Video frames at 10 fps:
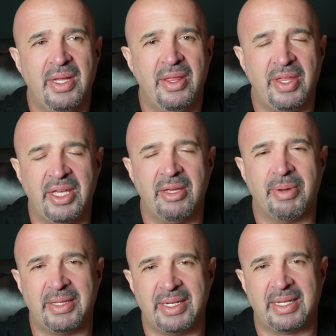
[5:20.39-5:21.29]
thinking
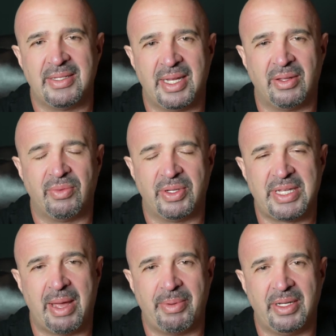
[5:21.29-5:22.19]
about the next sale and what's
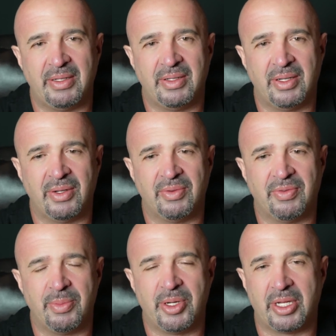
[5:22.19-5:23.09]
happening, you know,
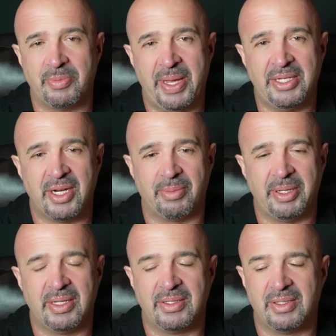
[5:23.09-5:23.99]
from your next paycheck
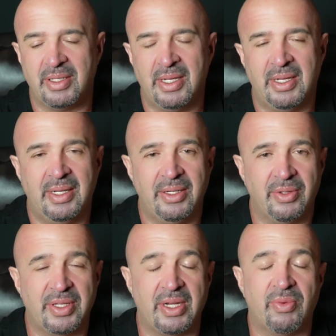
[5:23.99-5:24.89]
because you'll
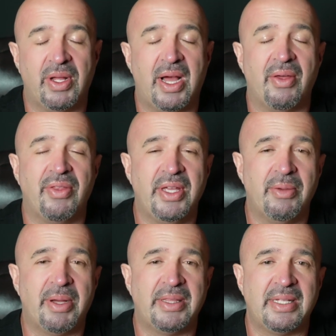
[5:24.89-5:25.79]
think, well, I'll think
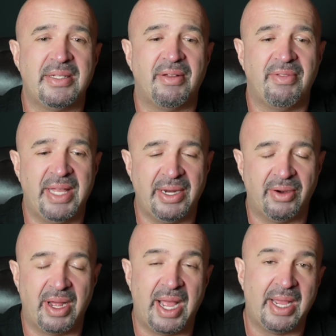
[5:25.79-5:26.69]
about that stuff
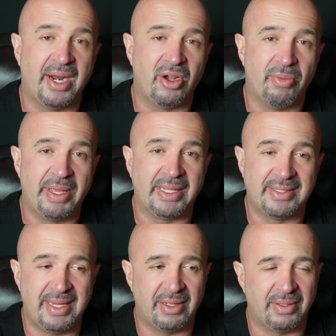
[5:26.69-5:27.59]
later. I got to go make a
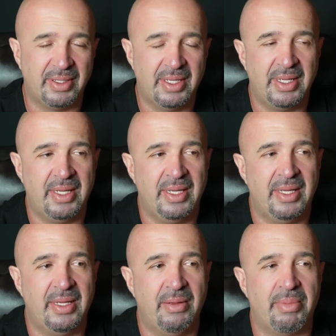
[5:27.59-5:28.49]
sale.
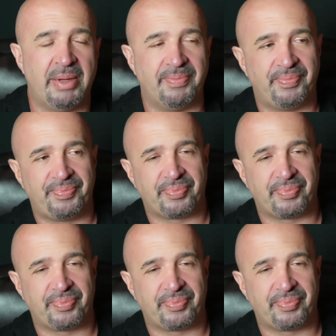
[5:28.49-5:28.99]
But